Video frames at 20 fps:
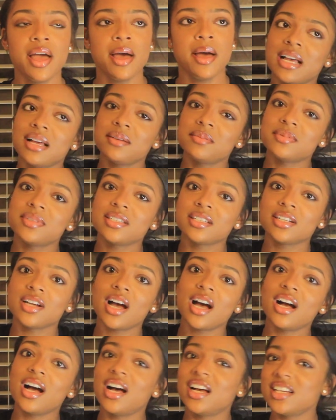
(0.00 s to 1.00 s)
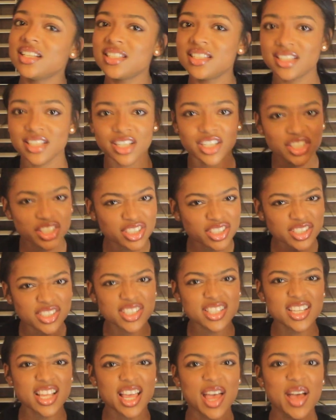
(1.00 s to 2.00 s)
Sometimes us
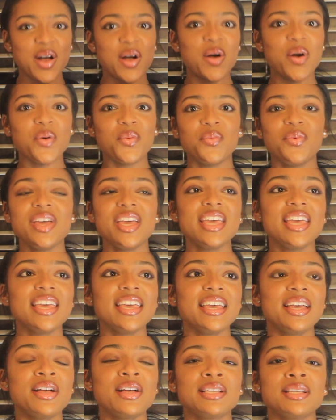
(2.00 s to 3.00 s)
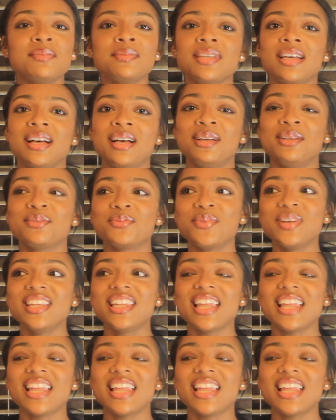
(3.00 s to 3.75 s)
girls, sometimes